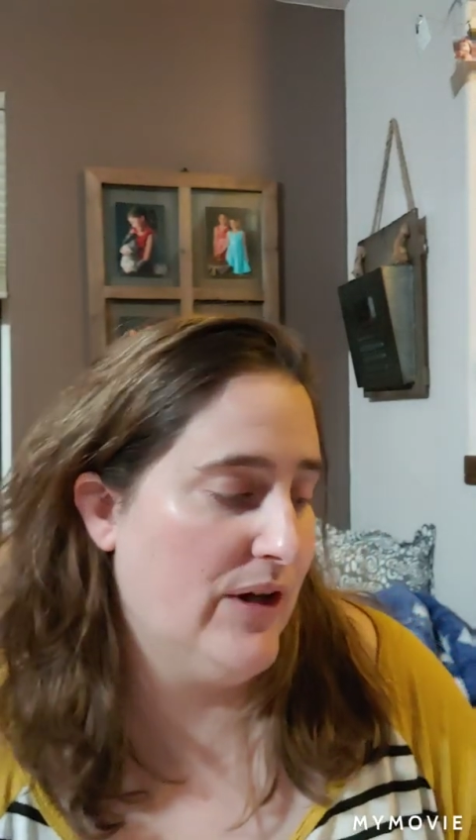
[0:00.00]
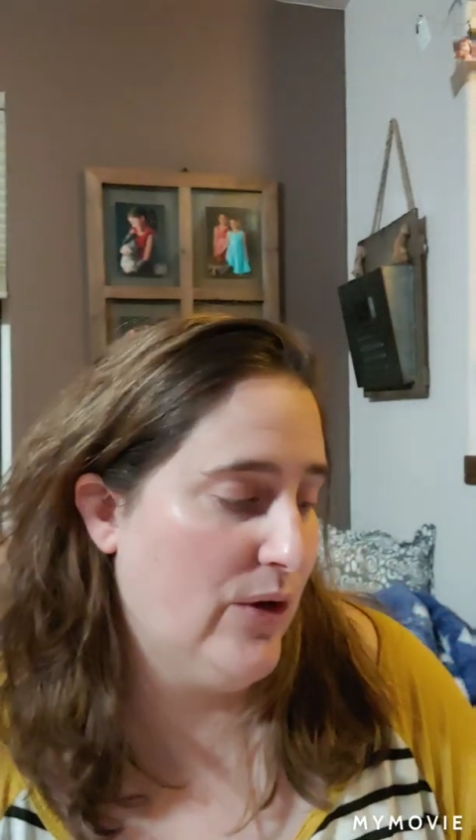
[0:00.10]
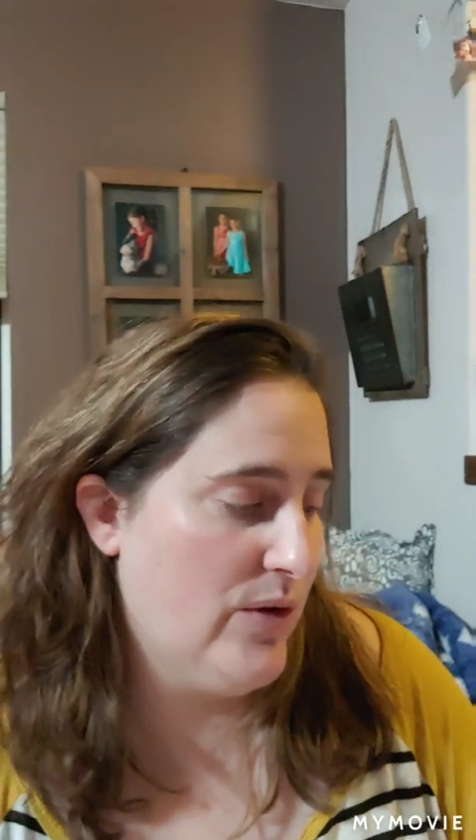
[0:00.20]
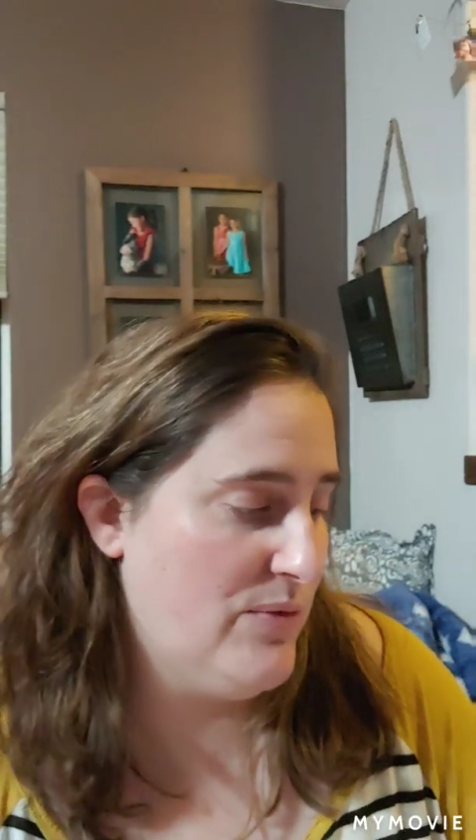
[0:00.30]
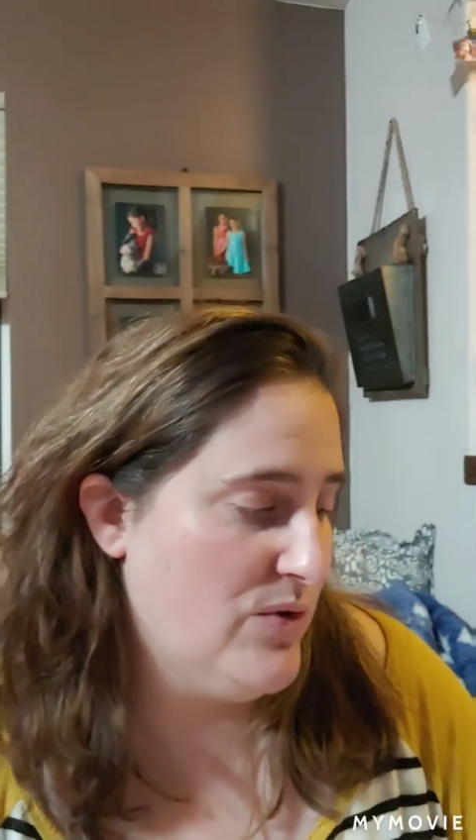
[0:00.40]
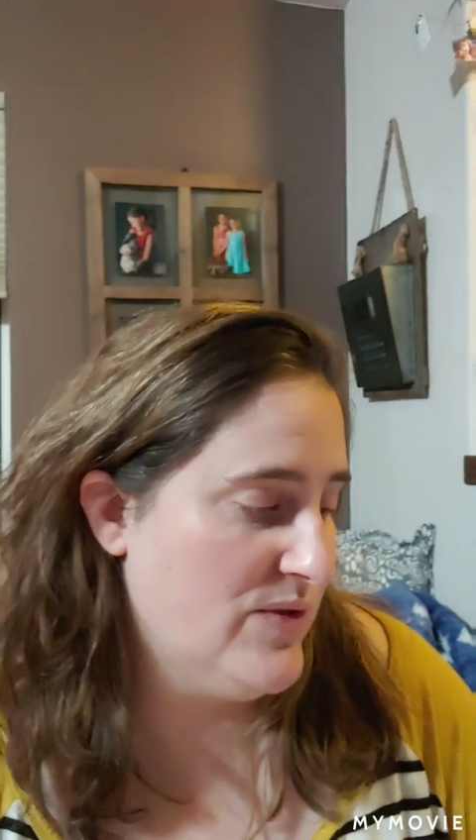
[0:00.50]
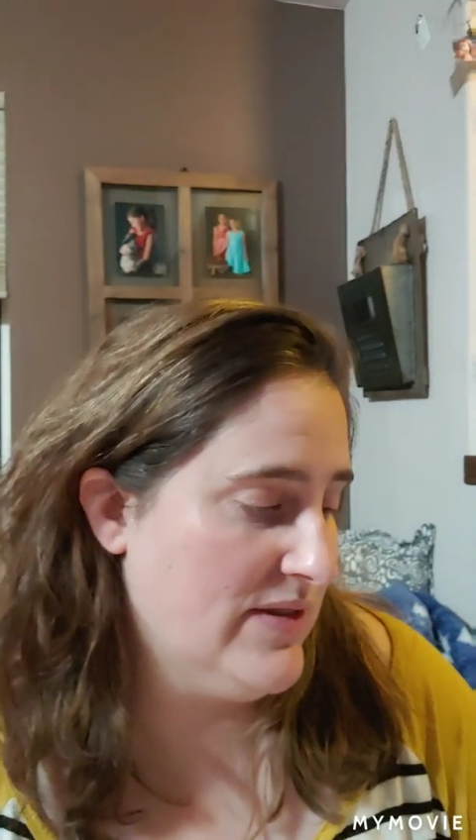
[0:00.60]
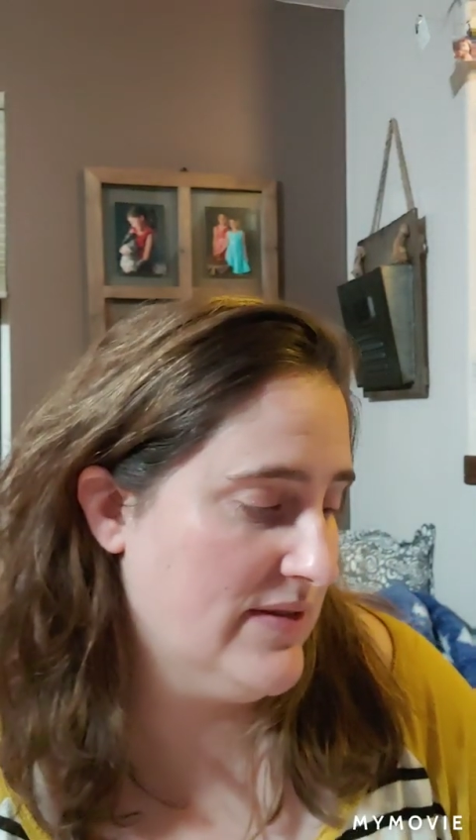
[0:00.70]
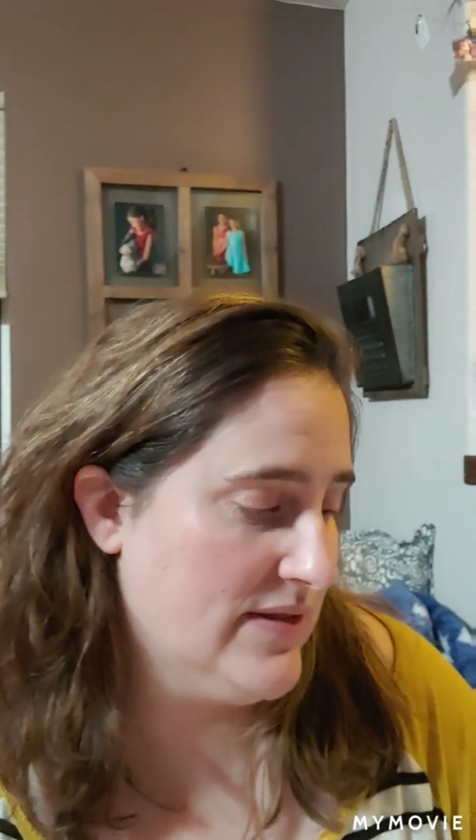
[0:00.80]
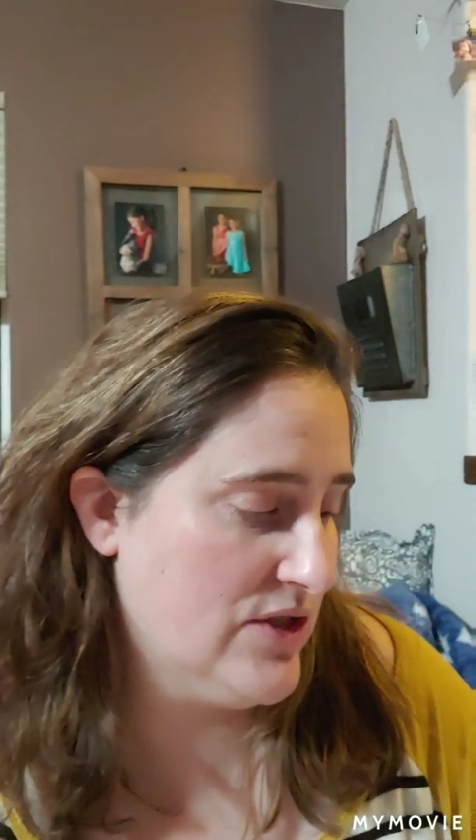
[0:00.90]
how I'm
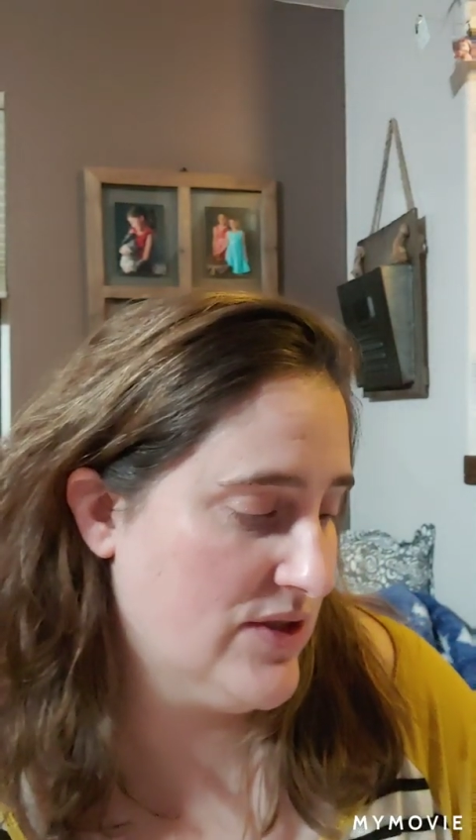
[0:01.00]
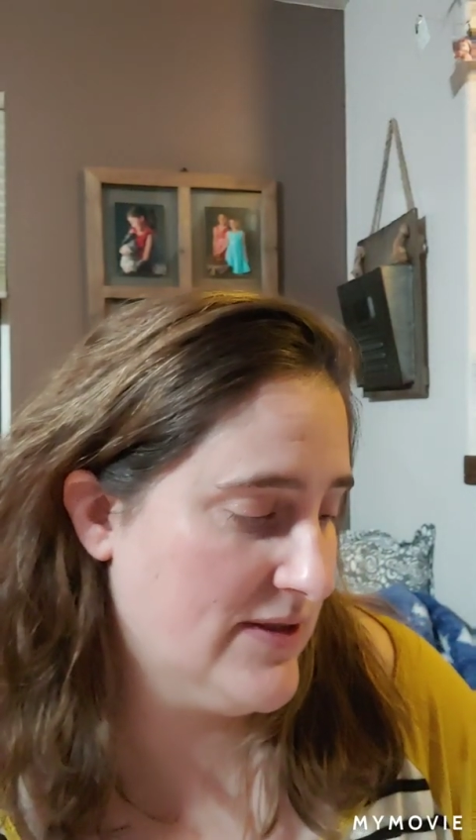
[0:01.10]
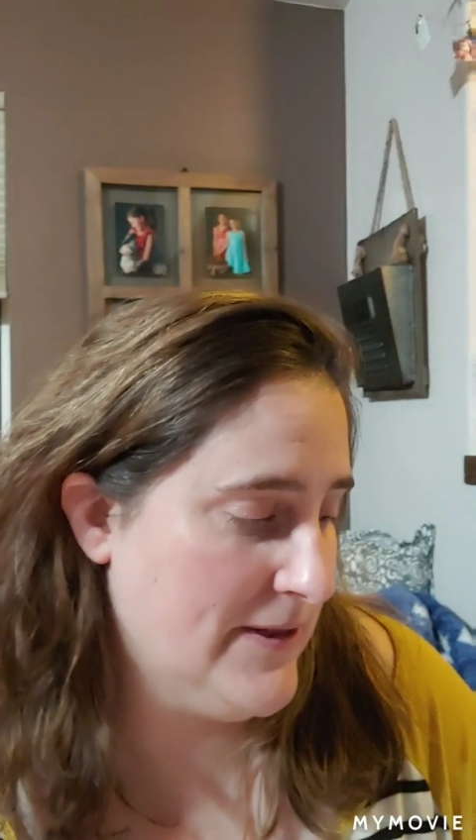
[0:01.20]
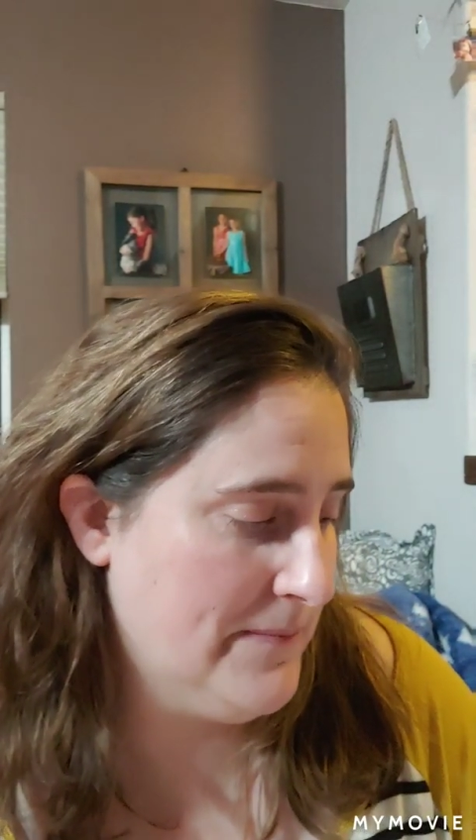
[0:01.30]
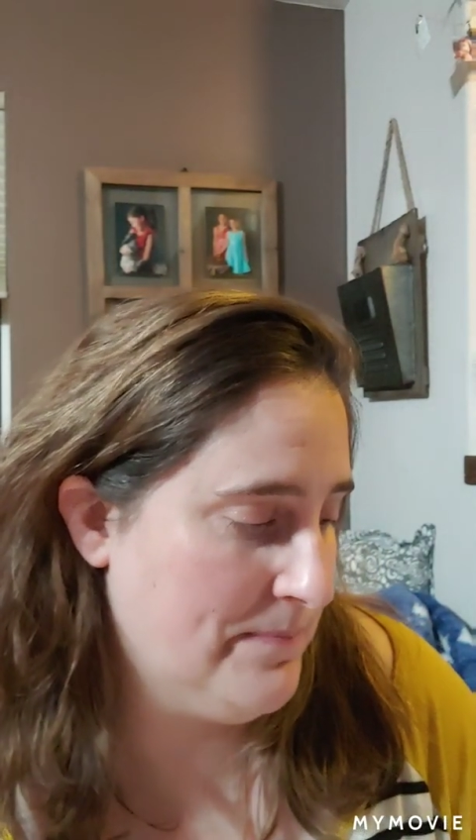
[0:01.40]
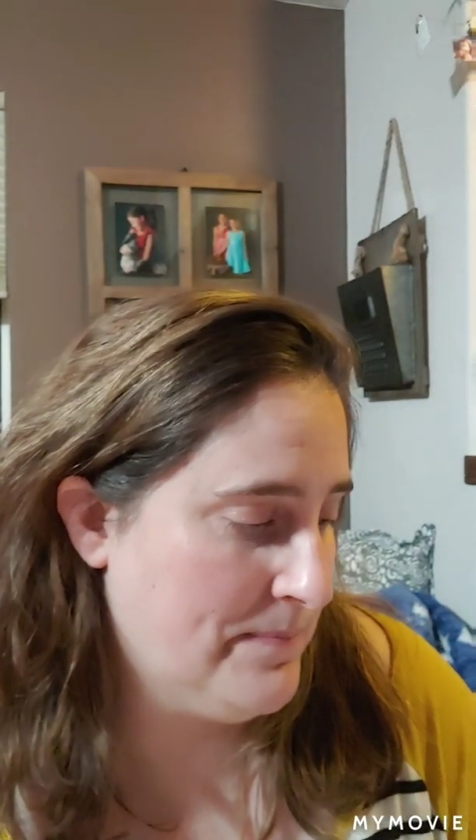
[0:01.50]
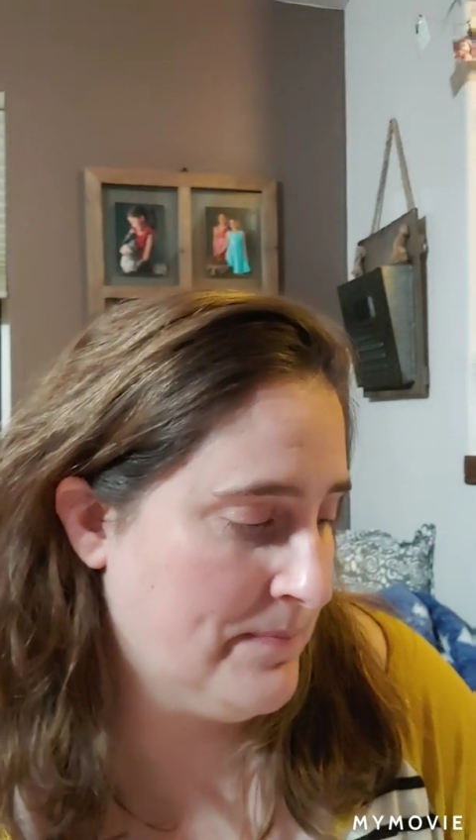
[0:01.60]
using this, I should say.